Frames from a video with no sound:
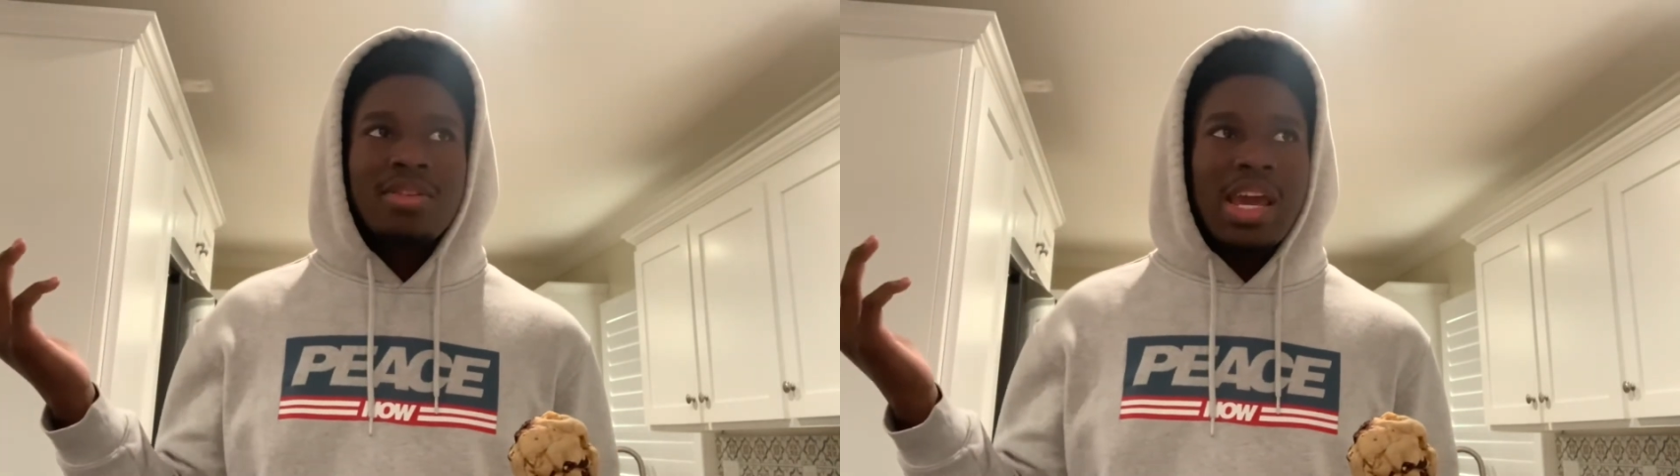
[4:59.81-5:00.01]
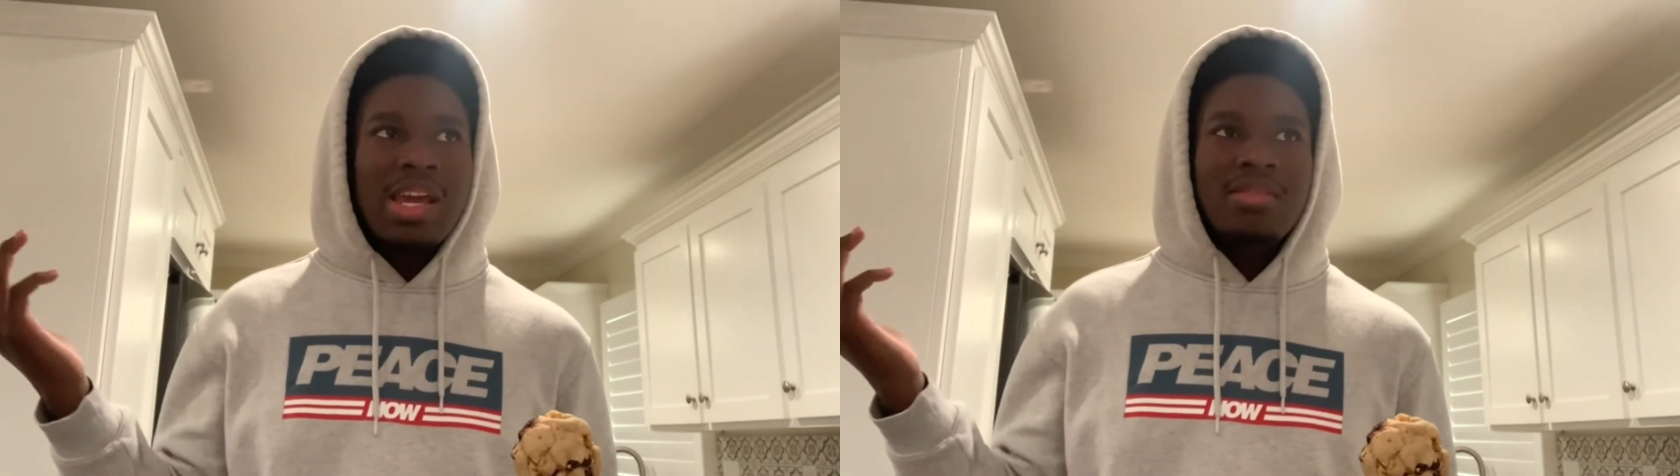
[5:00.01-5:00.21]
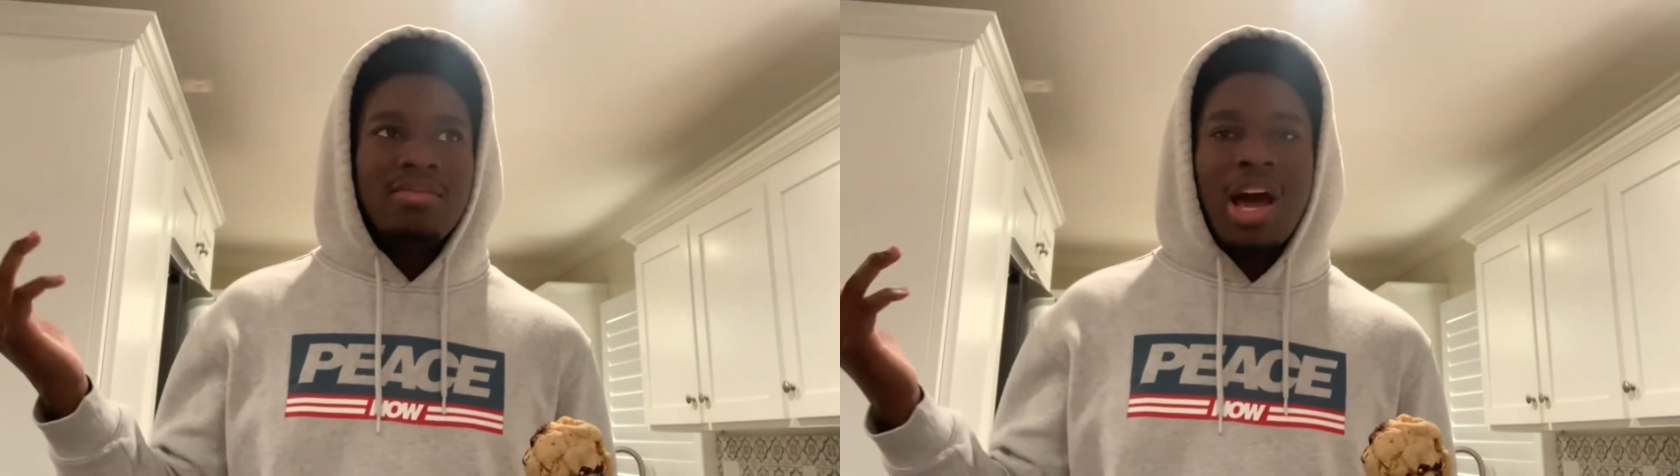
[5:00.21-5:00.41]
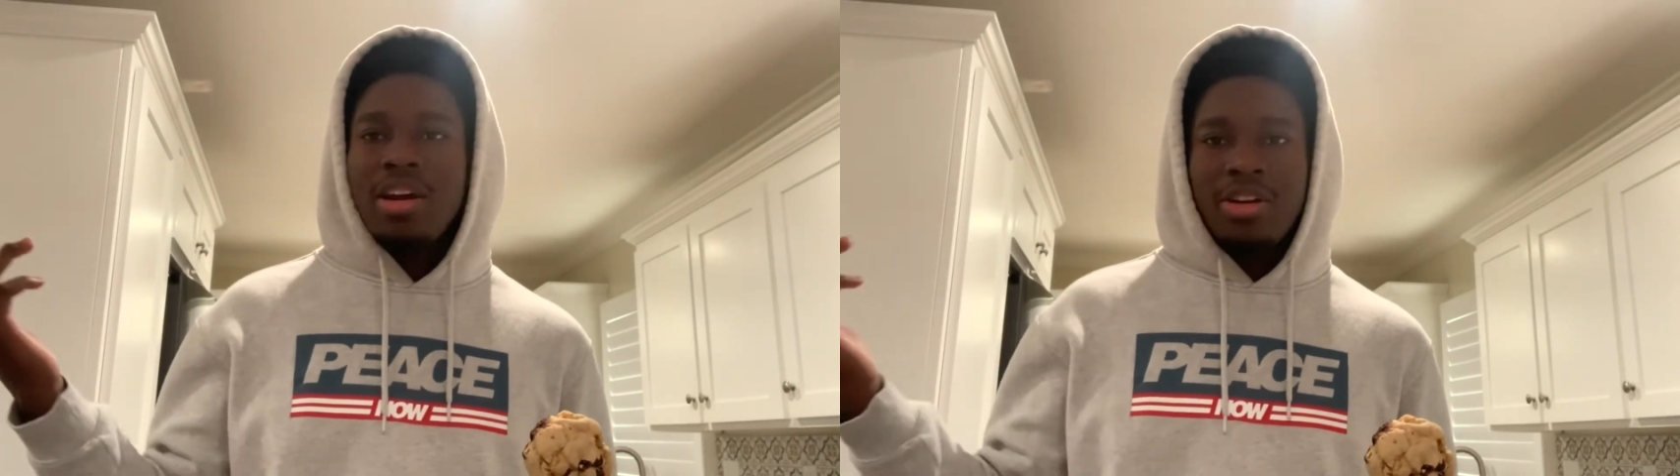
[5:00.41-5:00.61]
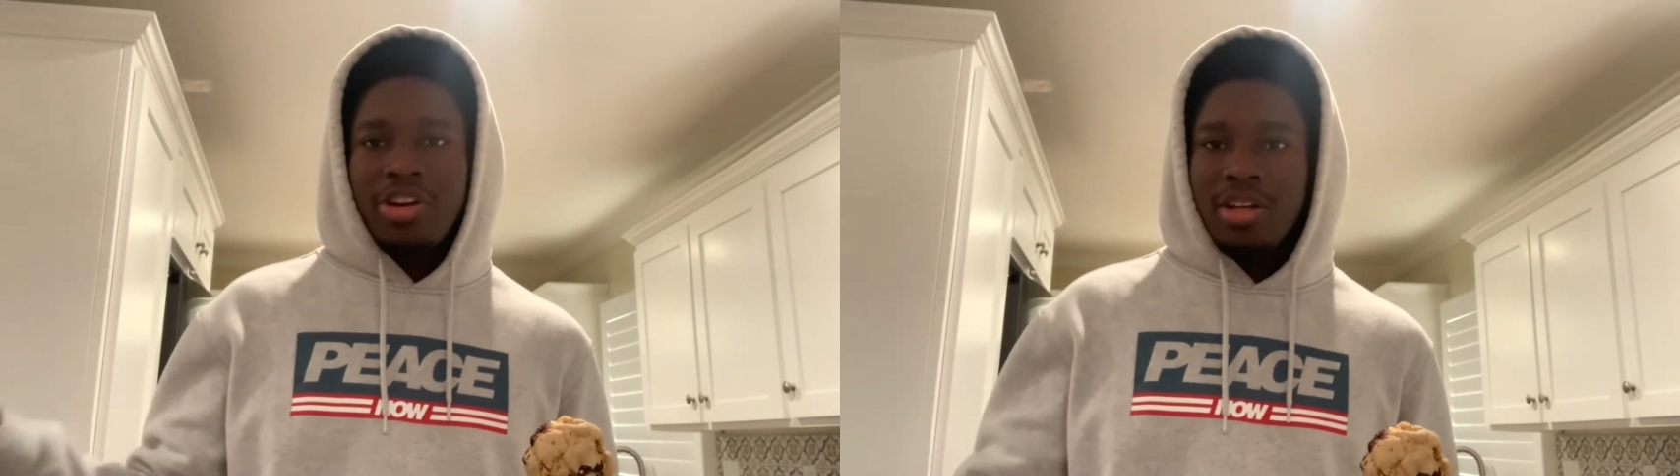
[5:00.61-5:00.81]
8, 9
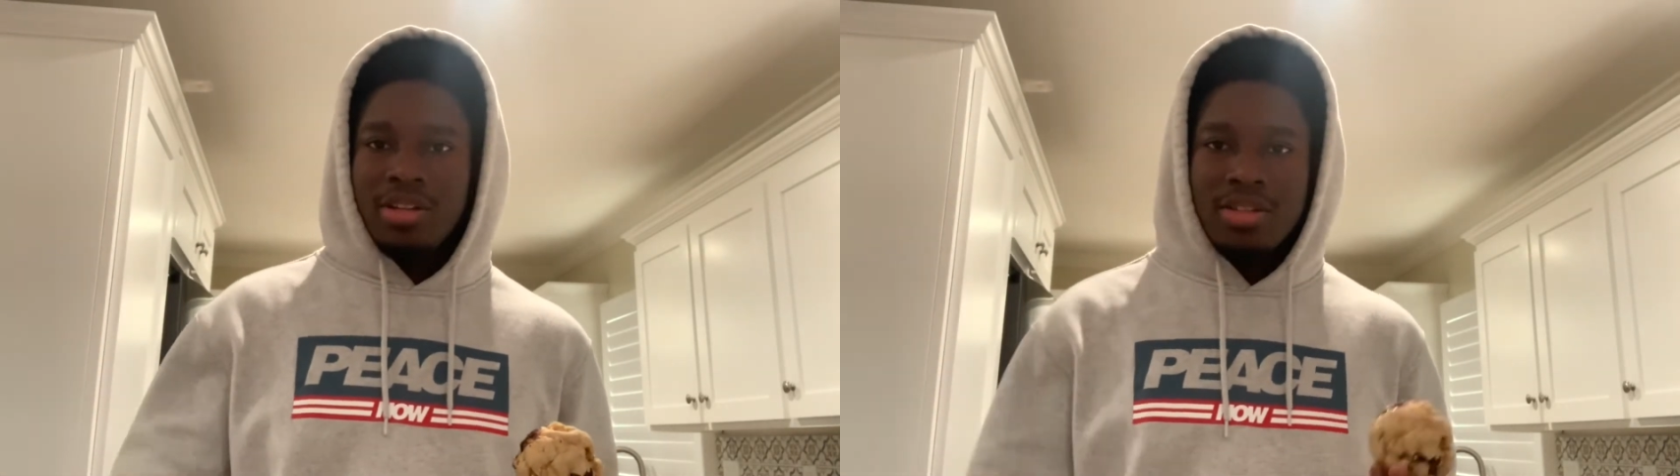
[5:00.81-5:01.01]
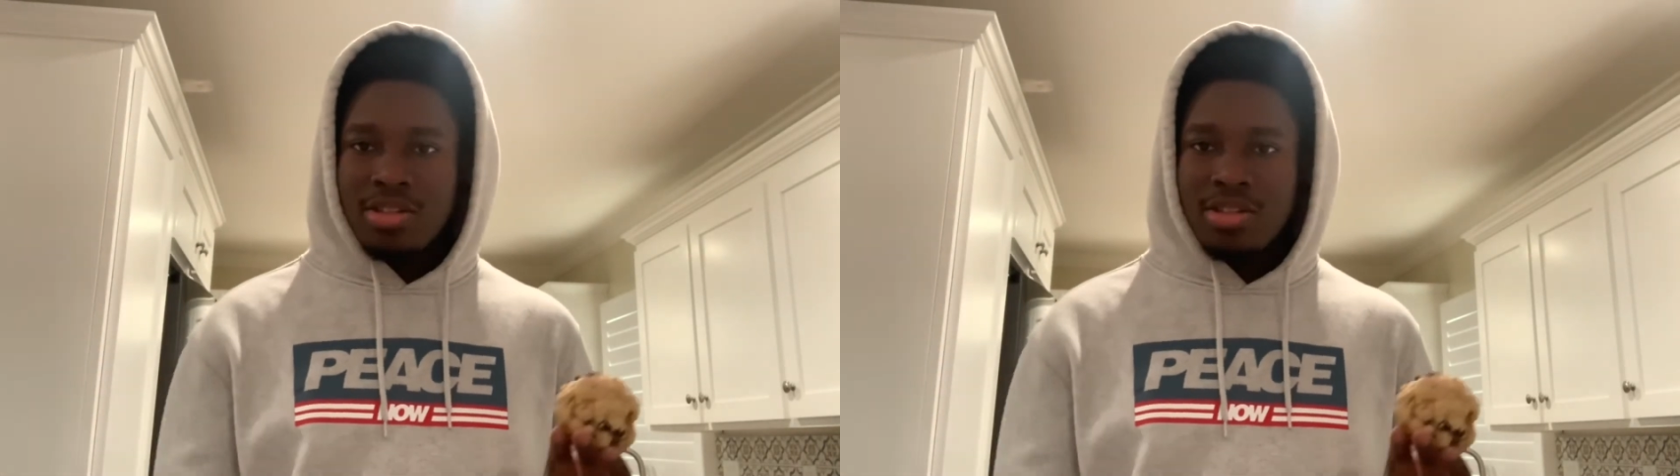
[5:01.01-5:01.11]
ingredients.